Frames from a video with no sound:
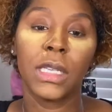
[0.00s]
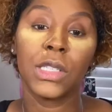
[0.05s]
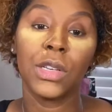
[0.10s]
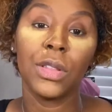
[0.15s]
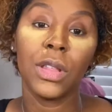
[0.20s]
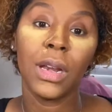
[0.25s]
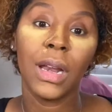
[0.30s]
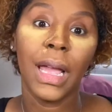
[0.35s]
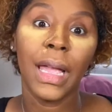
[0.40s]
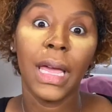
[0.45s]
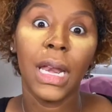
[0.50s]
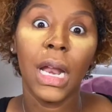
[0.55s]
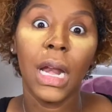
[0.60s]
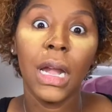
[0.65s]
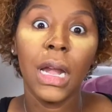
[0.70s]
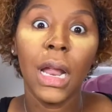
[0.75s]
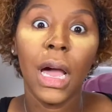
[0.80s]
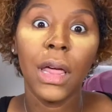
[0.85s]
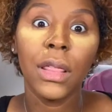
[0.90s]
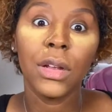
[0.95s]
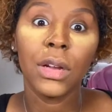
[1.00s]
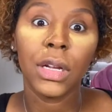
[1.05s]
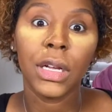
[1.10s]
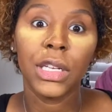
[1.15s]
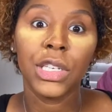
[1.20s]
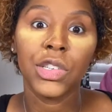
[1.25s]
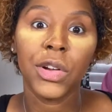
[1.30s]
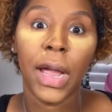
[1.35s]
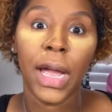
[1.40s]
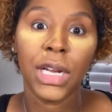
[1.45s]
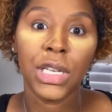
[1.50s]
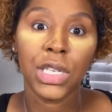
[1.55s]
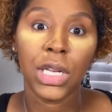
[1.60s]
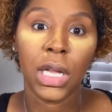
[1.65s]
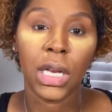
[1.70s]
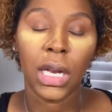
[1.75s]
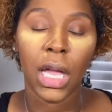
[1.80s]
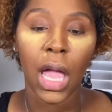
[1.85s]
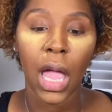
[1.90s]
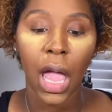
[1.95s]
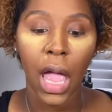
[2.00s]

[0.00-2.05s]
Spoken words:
then I get another contraction.